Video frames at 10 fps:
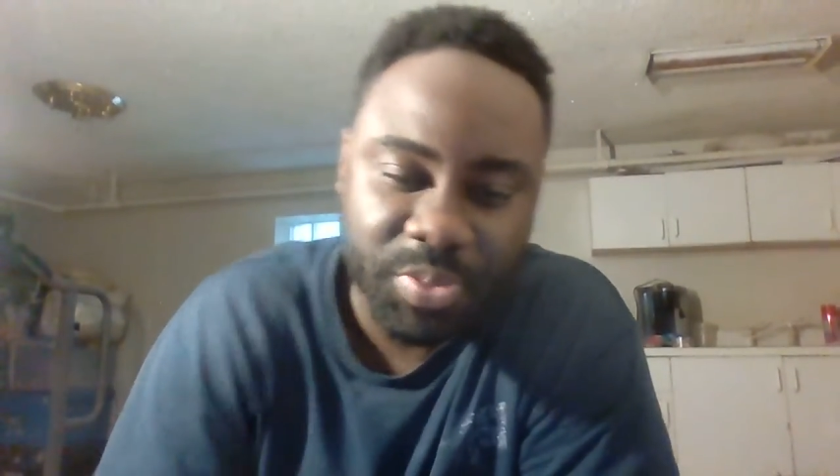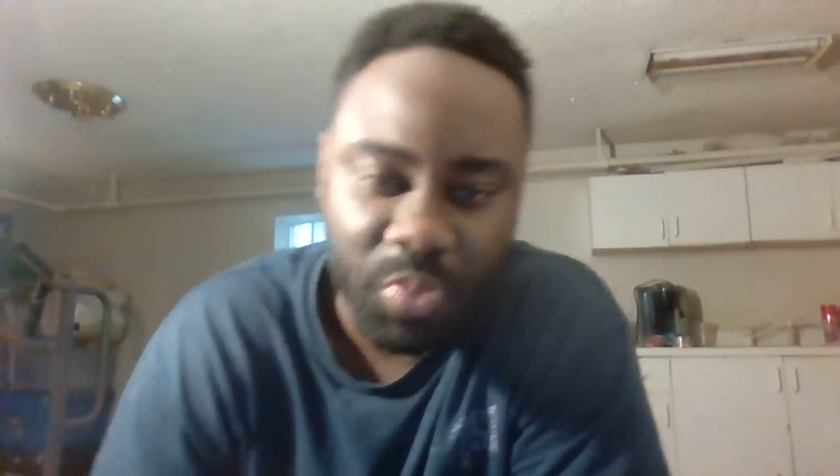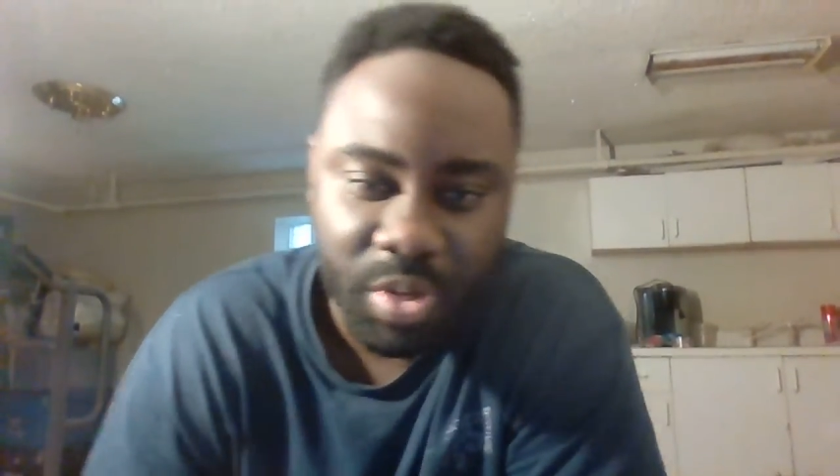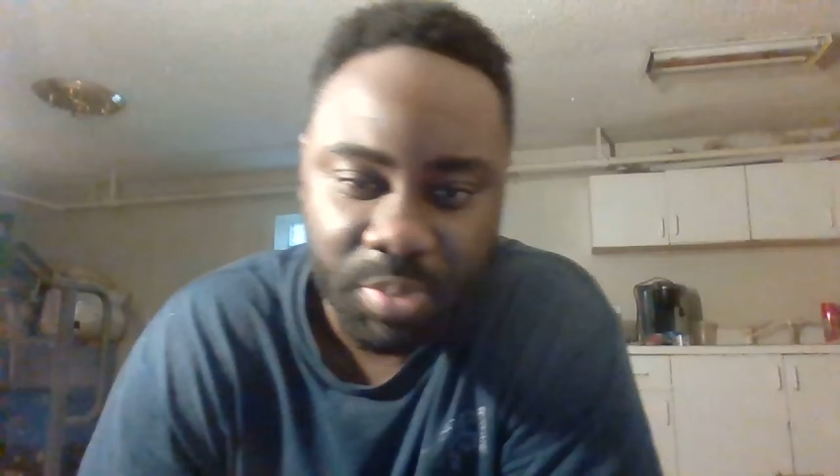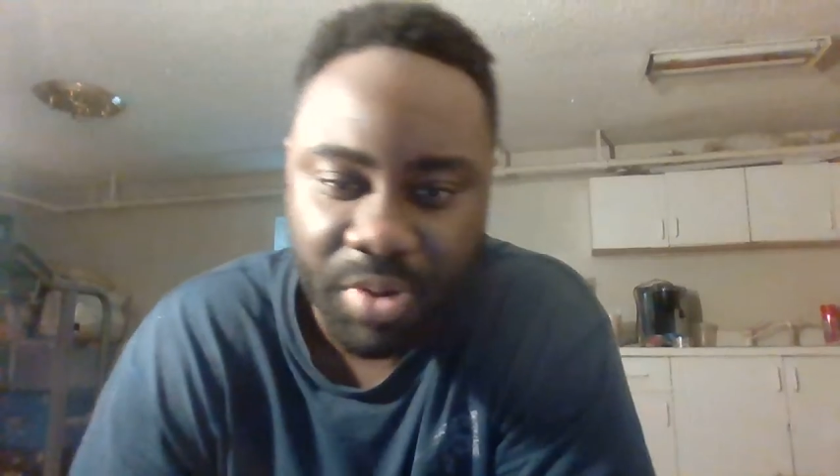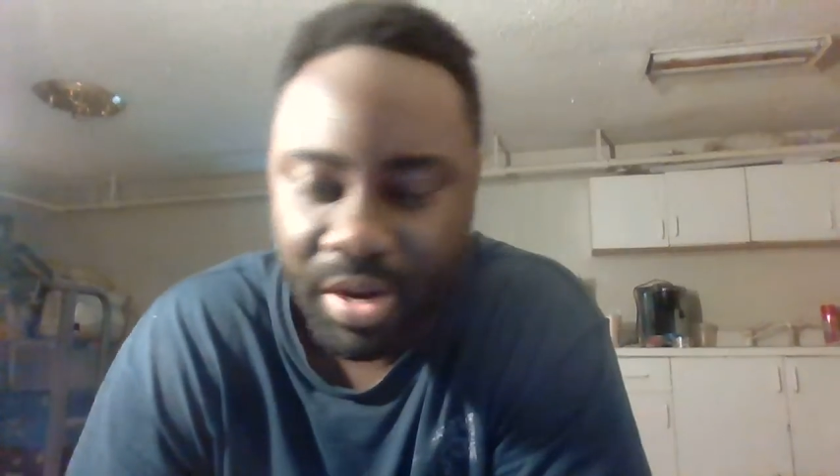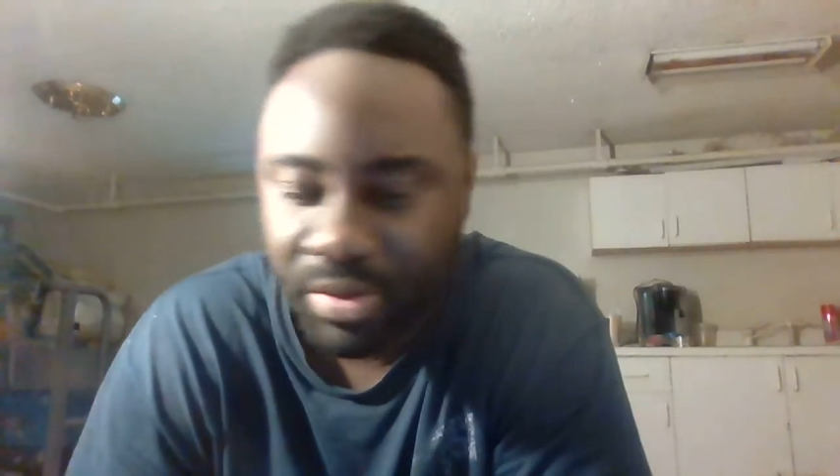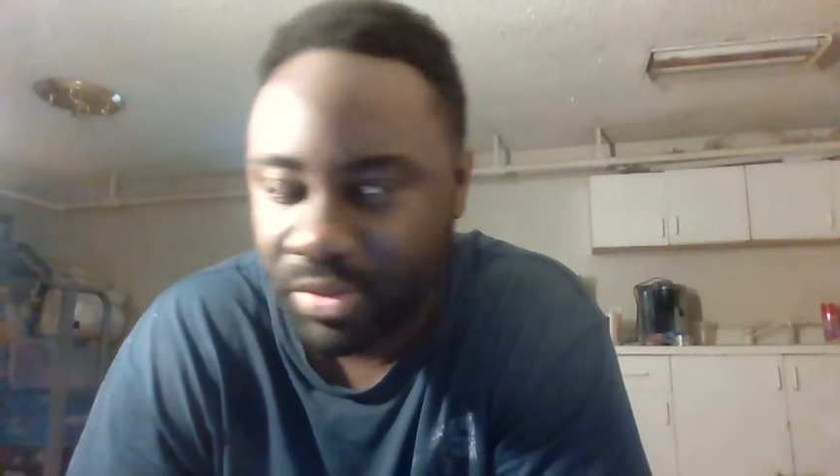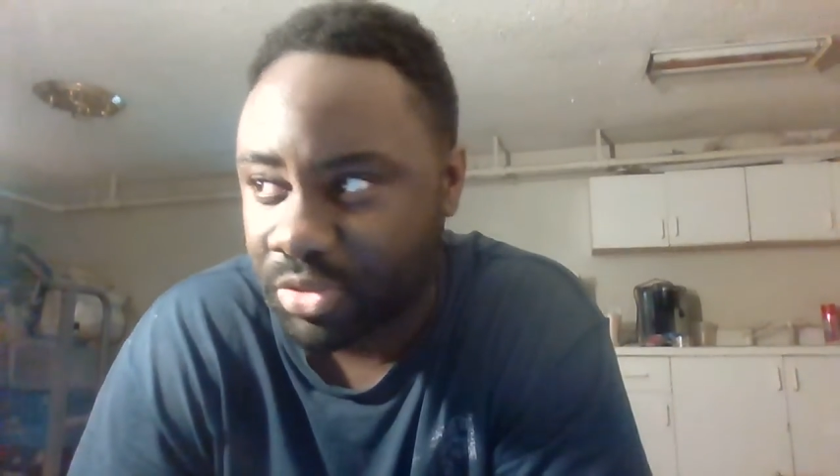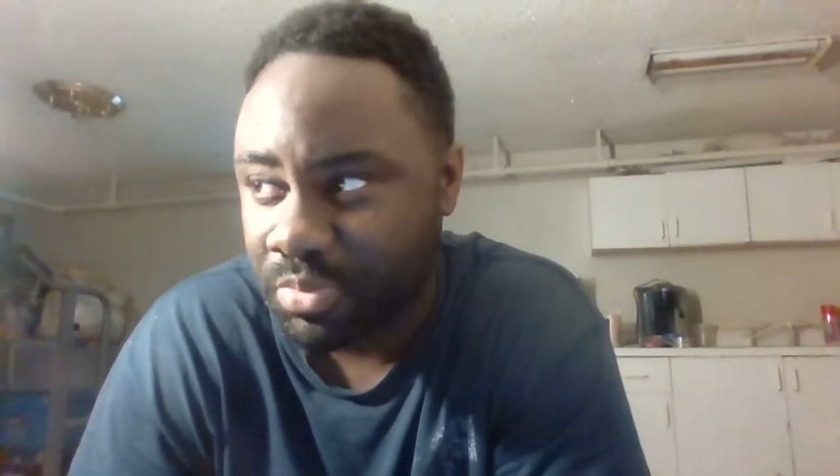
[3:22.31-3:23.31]
we won prior
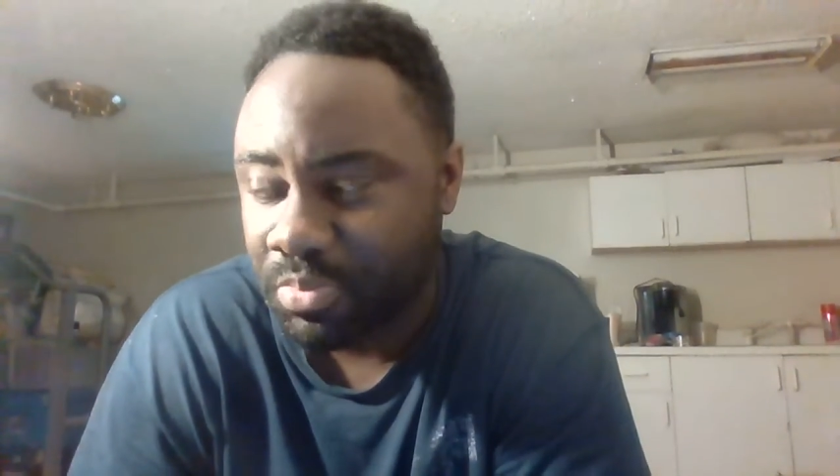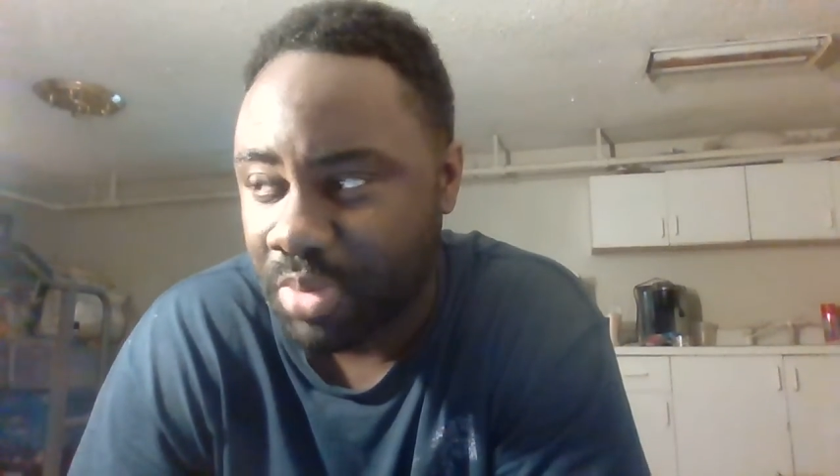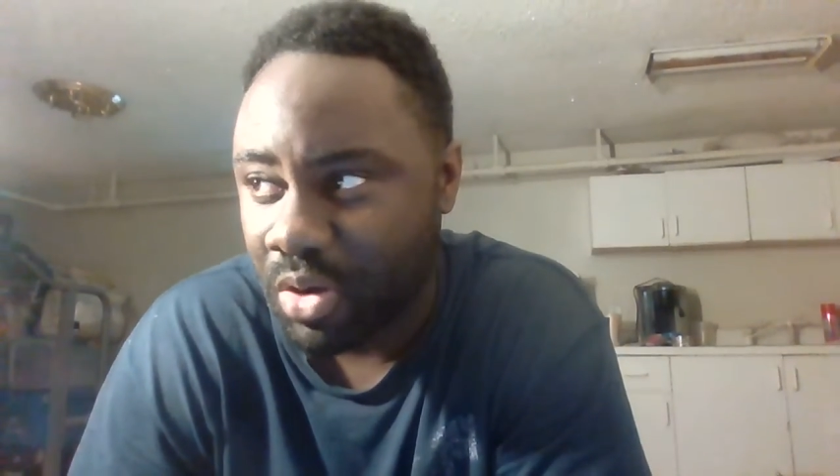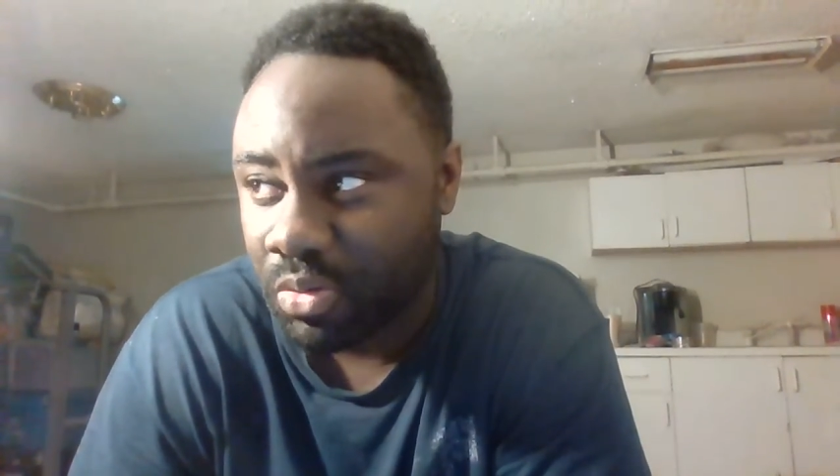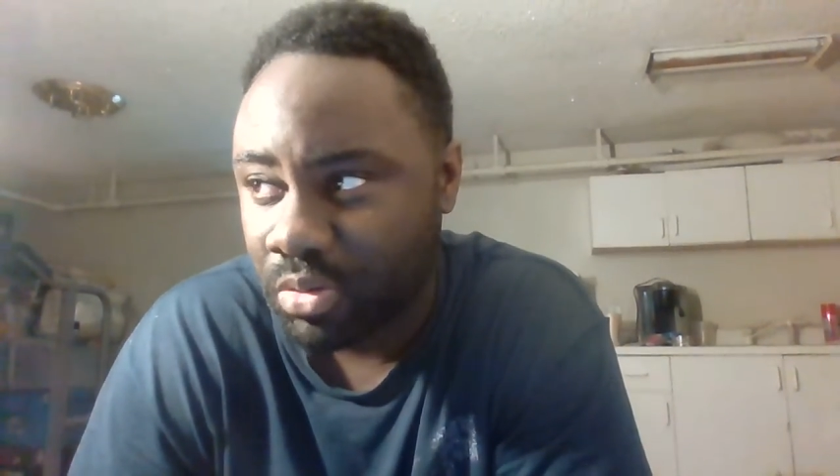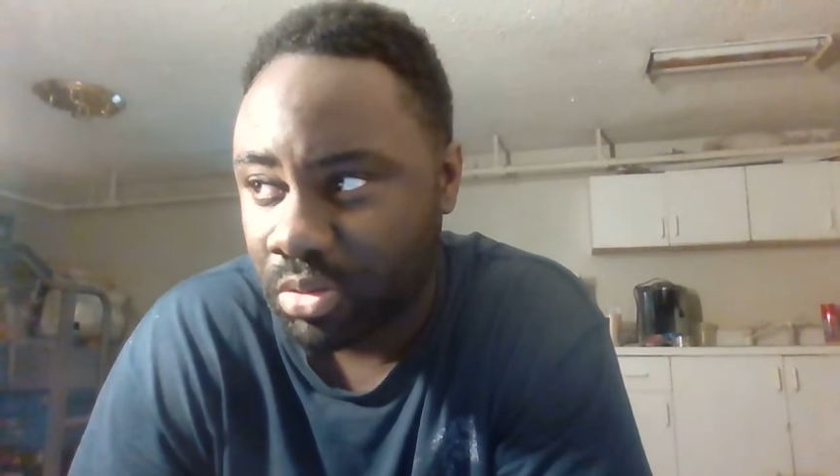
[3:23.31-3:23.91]
to the Super Bowl.